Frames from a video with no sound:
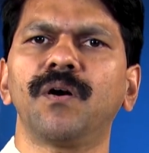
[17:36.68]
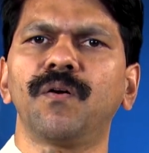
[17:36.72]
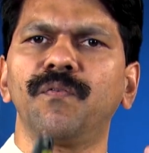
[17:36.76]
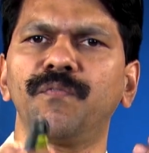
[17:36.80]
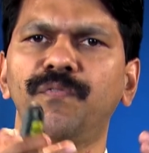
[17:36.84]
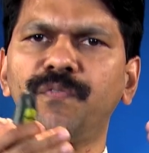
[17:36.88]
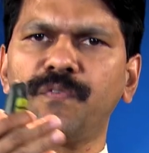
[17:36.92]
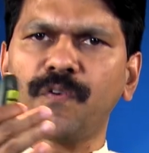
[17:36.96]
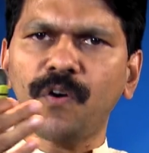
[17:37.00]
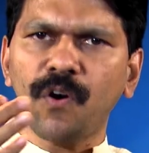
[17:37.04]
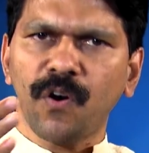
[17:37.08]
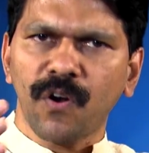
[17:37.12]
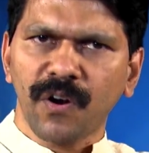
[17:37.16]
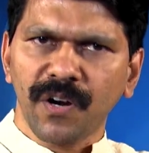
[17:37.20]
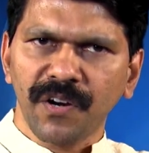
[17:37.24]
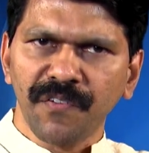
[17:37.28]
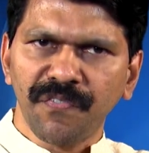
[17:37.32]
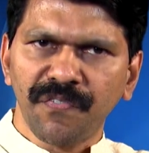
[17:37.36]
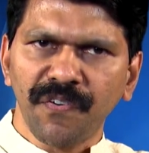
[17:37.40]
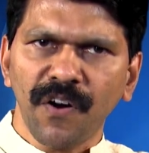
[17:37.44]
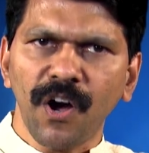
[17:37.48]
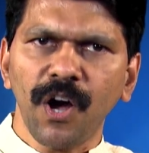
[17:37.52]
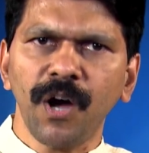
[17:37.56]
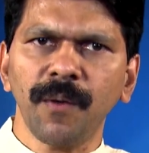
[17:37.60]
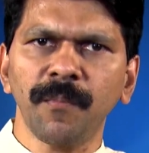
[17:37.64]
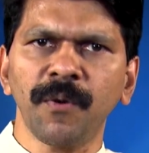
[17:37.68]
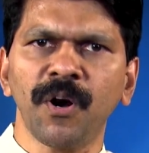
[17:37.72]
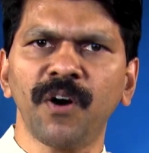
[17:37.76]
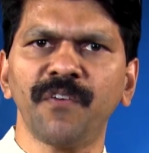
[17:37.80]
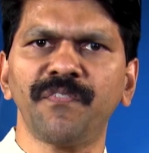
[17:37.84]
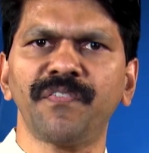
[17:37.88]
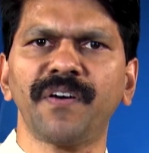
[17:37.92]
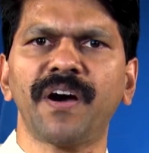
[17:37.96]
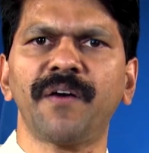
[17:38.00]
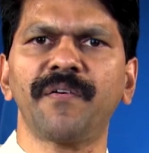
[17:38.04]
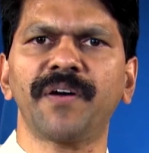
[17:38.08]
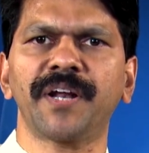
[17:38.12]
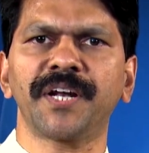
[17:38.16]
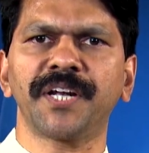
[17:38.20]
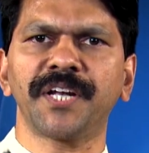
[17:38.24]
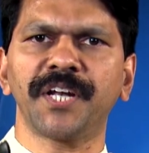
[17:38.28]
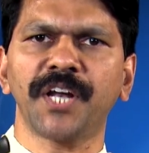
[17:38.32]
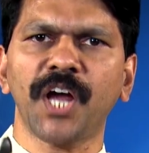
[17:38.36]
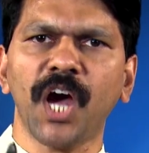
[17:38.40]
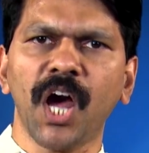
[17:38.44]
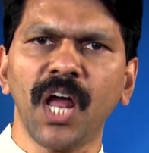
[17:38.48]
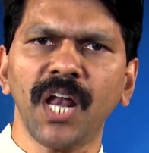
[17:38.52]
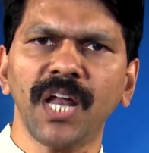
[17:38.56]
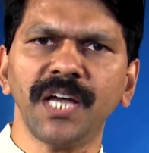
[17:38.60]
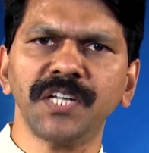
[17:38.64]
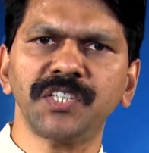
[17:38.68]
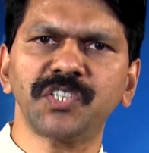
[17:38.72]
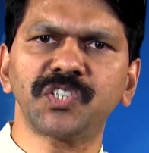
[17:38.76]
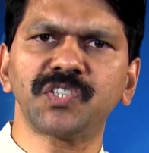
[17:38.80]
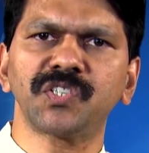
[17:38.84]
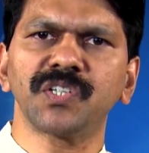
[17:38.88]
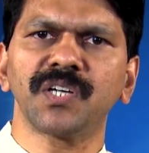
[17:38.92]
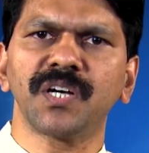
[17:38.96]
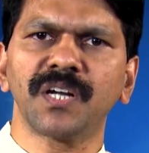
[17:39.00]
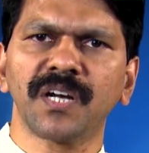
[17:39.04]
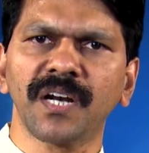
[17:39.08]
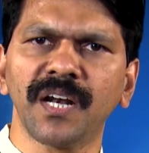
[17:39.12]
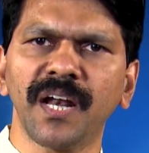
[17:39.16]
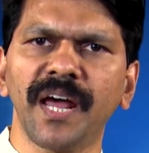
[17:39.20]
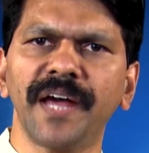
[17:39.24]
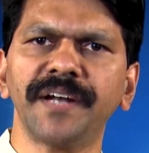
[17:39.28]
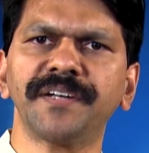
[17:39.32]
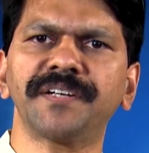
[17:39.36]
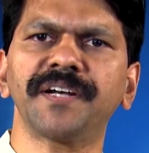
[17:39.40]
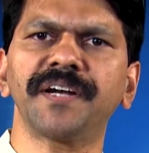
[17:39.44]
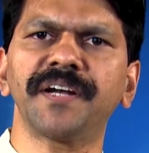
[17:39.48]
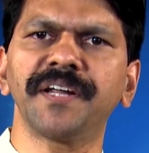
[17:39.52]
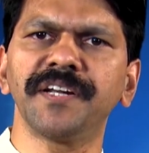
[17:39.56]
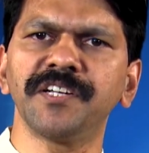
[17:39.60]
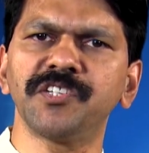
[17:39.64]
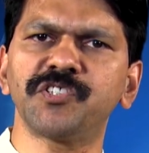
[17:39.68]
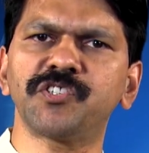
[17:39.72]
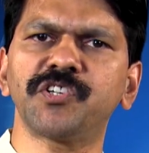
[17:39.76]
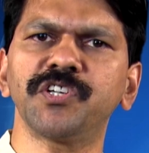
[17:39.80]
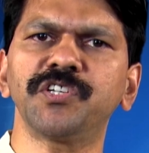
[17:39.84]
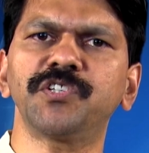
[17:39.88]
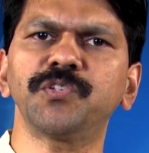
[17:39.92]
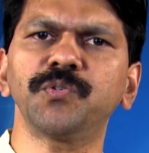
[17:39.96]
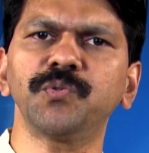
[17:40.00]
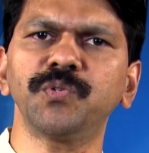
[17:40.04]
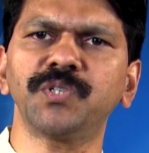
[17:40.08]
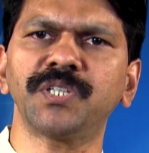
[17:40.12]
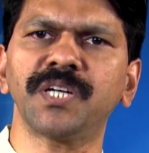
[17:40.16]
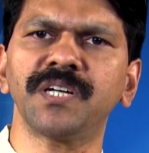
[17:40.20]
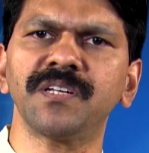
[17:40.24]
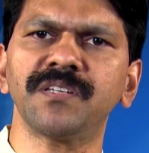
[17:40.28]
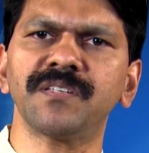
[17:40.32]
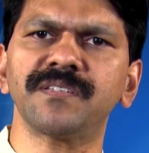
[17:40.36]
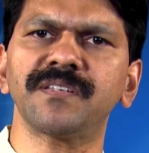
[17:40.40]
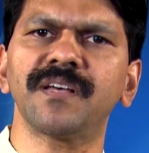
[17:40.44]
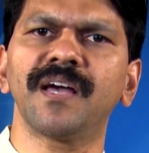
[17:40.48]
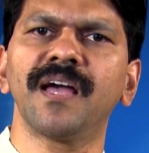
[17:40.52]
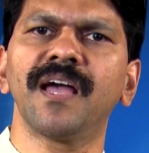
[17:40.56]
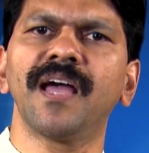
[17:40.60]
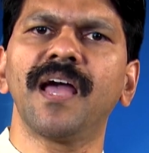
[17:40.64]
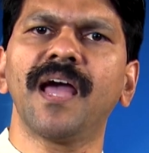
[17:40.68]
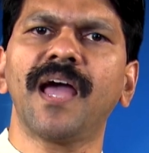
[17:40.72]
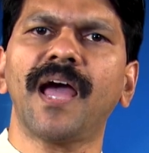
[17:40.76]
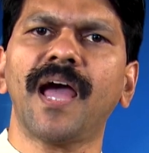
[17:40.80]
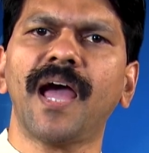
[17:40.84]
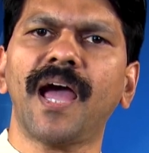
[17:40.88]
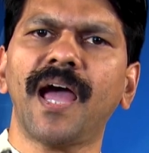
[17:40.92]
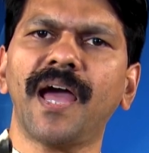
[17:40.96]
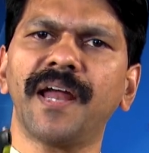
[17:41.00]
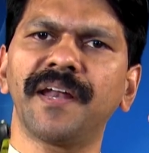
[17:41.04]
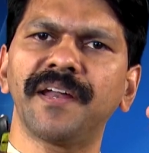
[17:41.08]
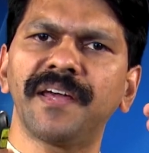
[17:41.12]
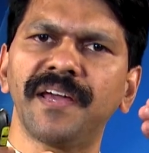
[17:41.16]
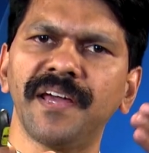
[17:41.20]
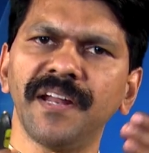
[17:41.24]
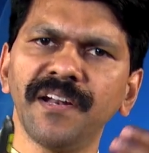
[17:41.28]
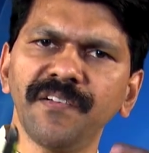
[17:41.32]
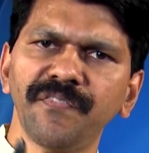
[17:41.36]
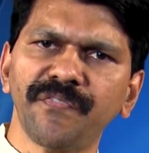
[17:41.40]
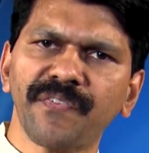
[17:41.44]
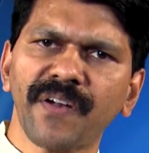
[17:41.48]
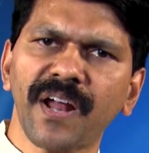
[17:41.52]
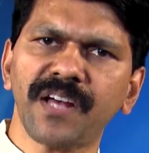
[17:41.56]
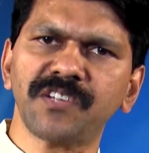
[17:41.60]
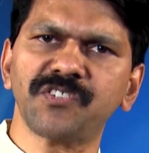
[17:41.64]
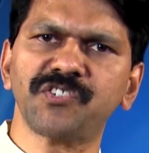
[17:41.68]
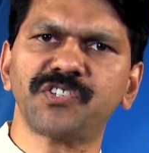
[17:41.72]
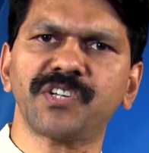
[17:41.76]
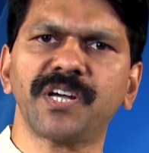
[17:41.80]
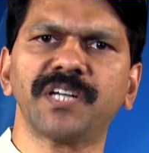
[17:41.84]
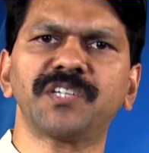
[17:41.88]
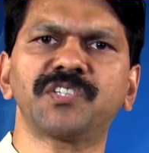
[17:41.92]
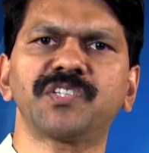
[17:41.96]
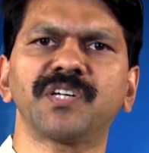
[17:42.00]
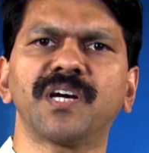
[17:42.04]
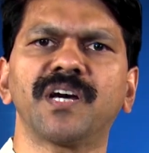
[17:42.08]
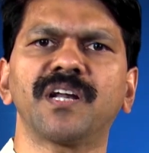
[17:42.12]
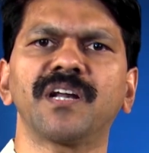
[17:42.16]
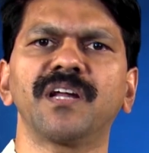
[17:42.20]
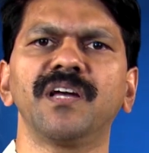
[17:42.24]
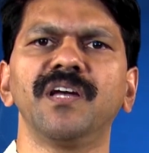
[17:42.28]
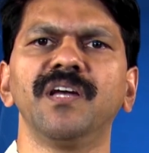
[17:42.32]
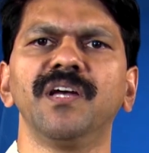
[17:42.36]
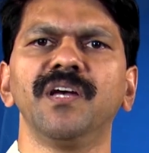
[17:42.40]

for reform of our knowledge related institutions and infrastructure